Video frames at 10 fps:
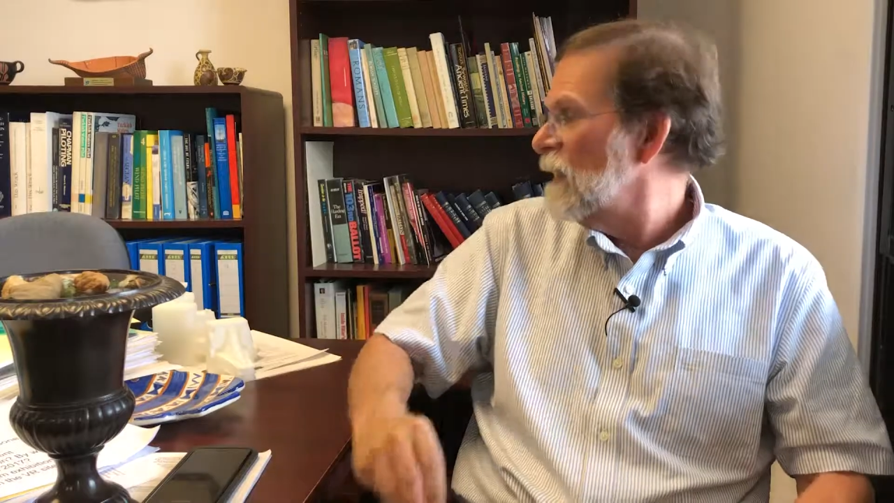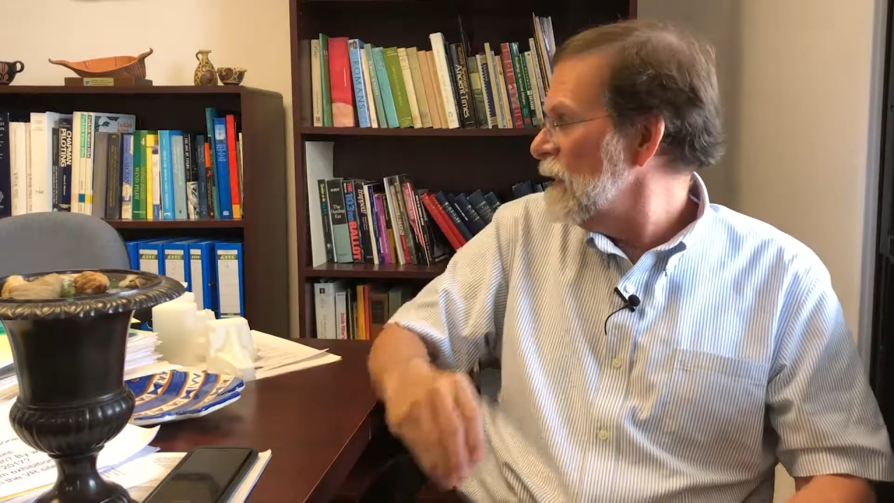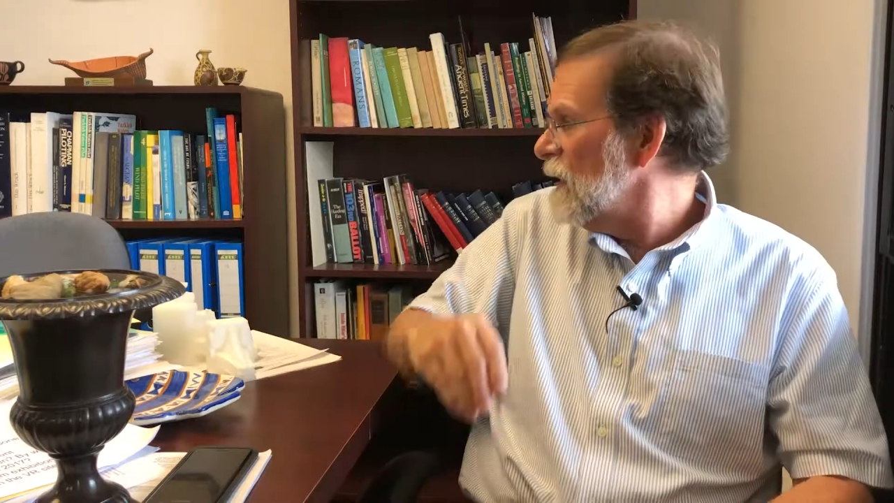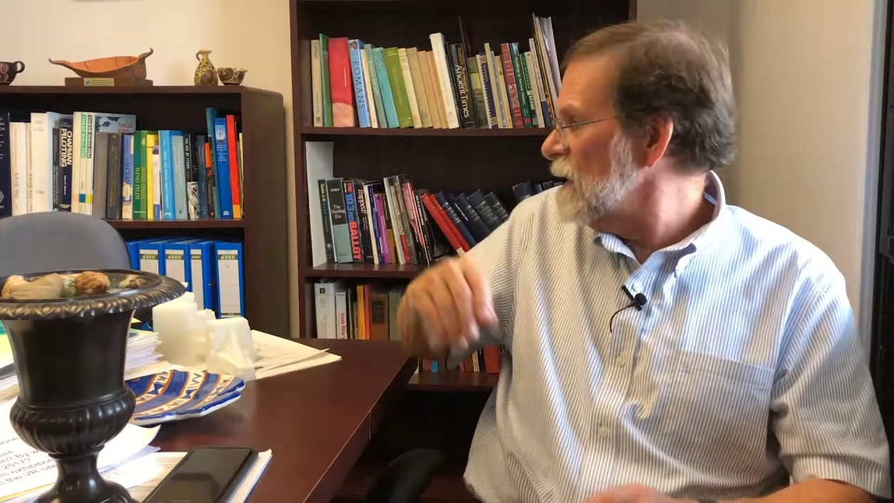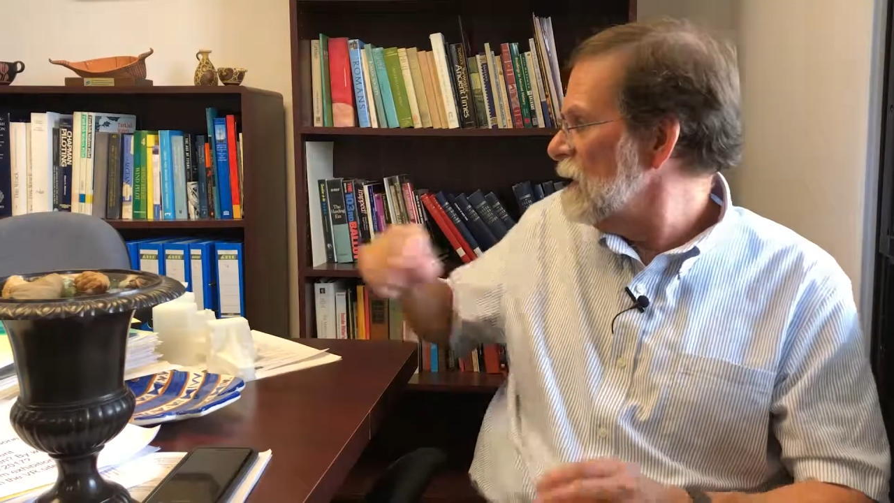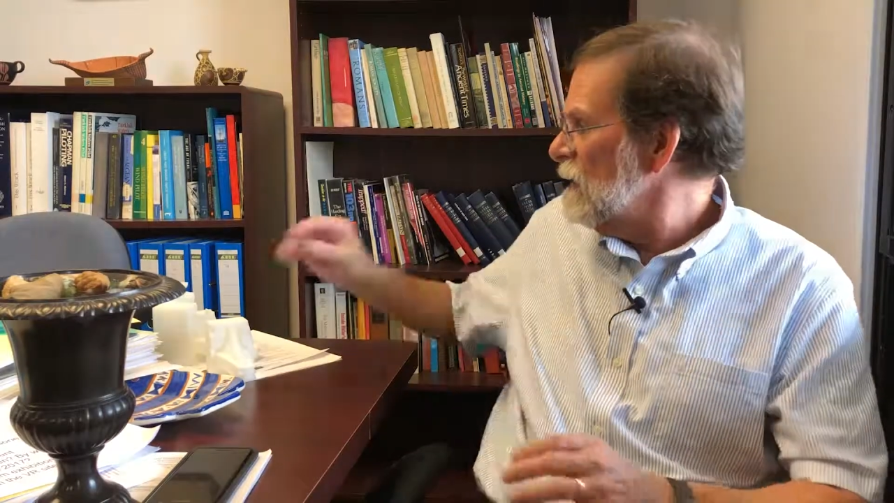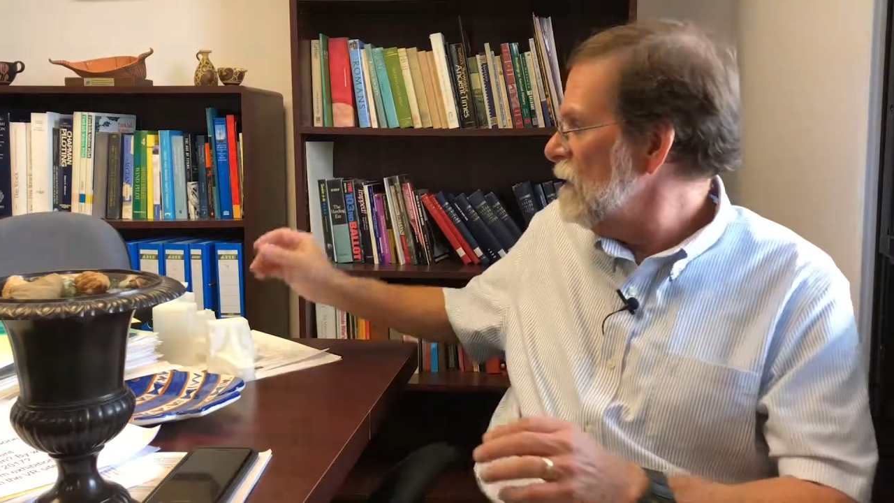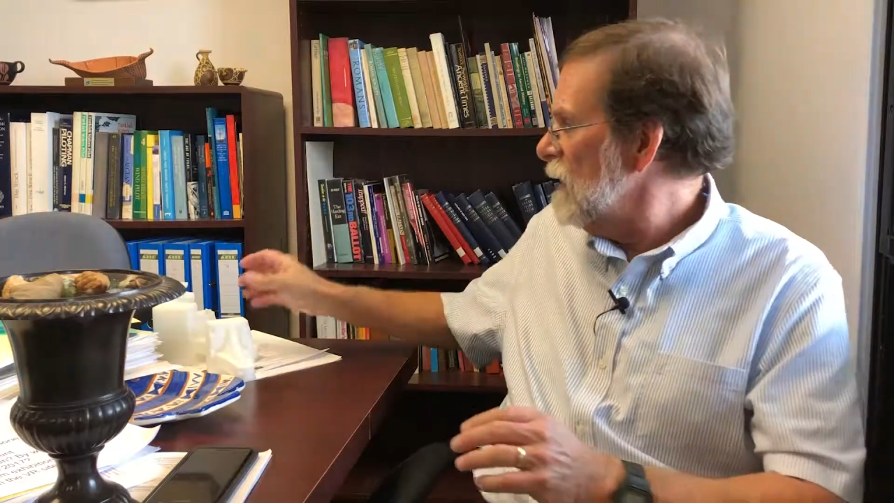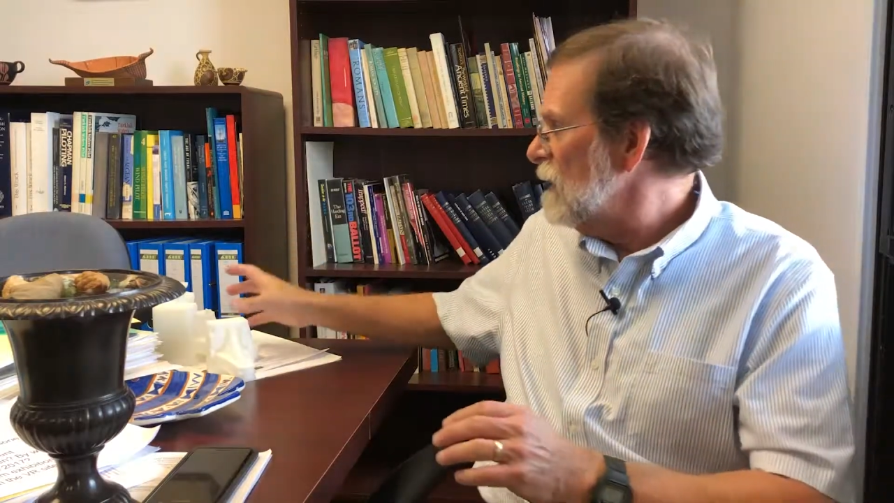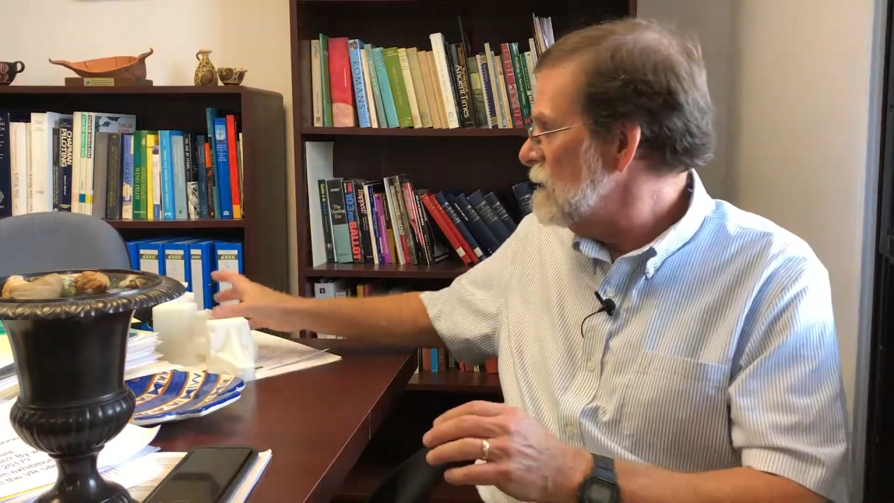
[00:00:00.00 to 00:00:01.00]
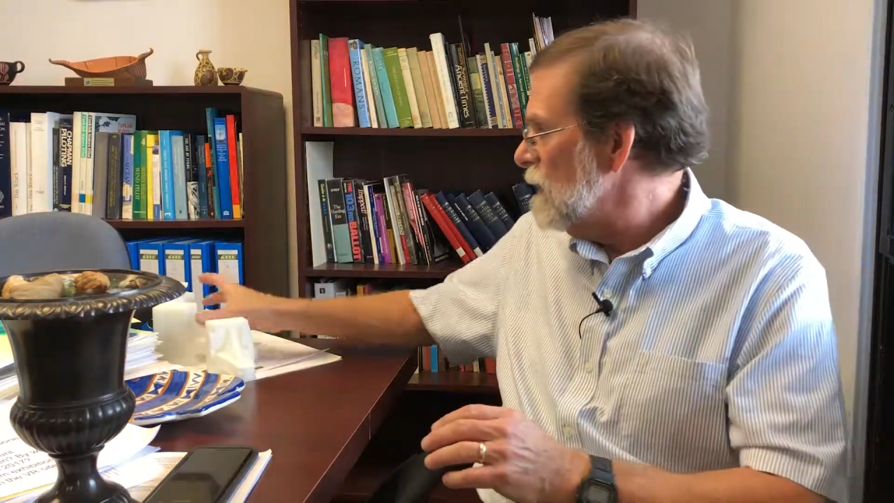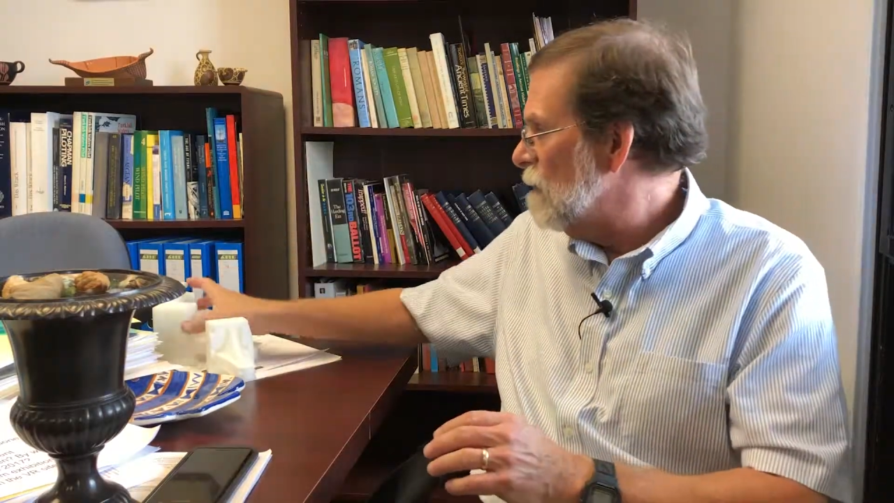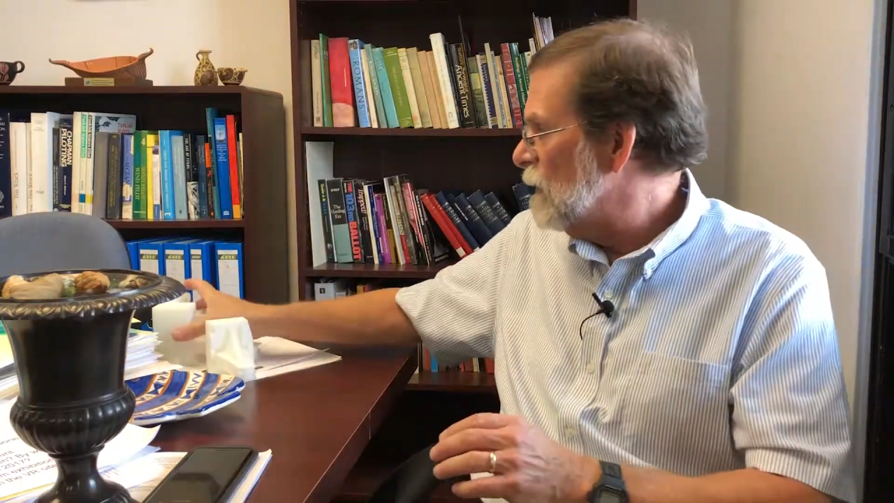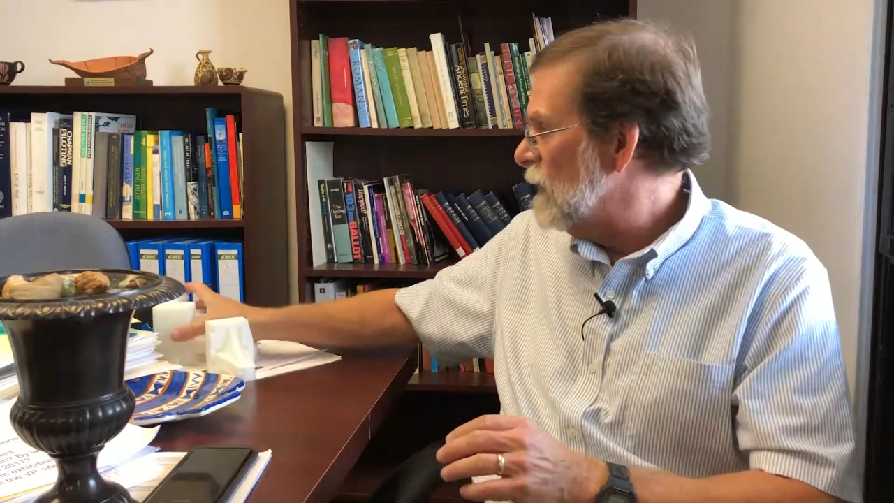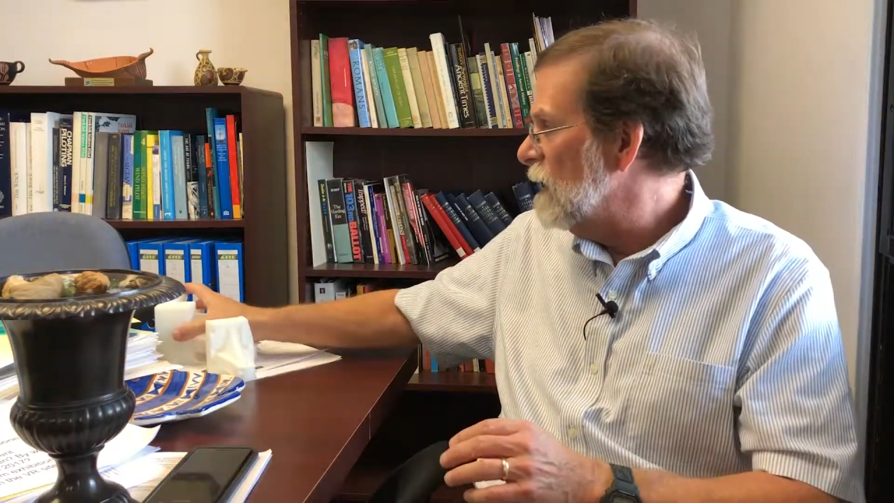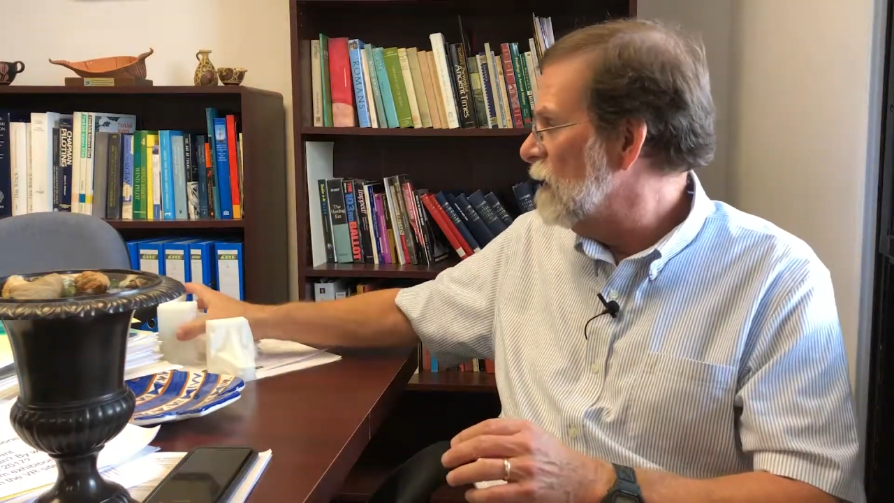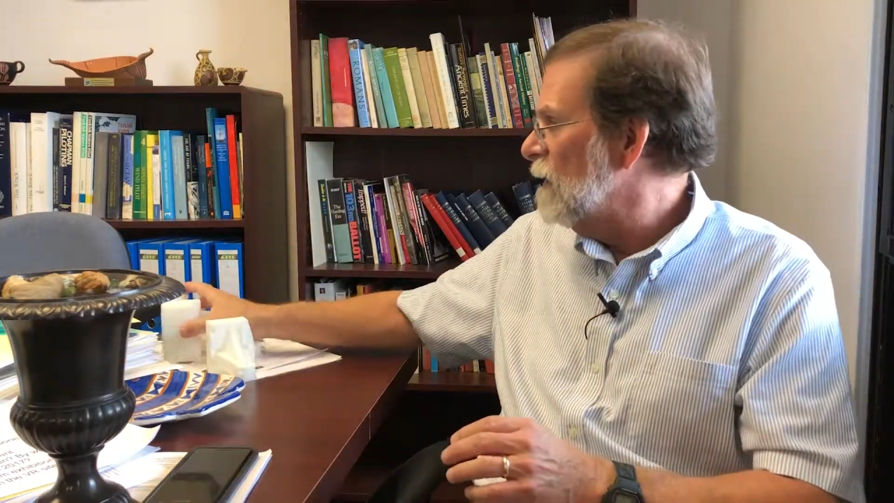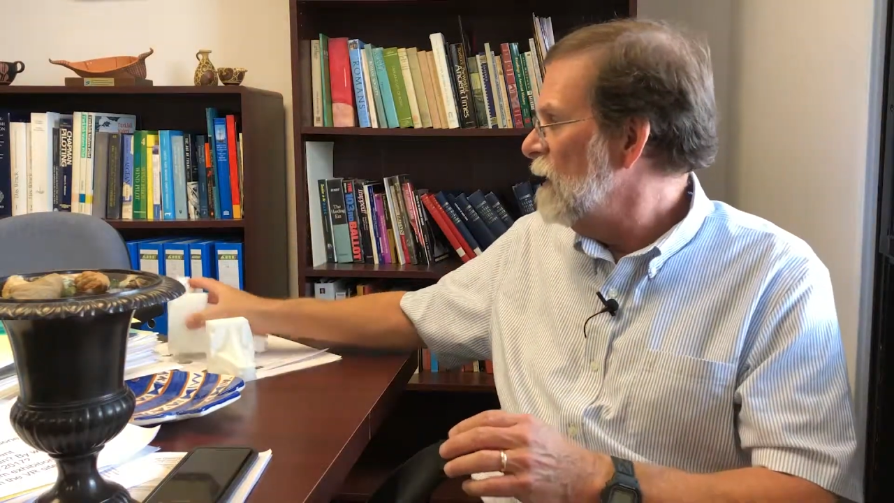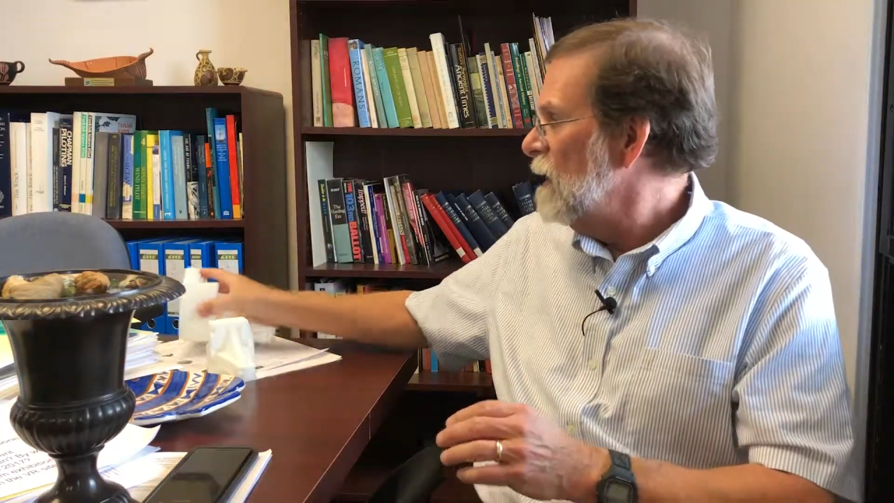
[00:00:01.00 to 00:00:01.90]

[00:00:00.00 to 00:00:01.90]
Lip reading: I'll give you an example here.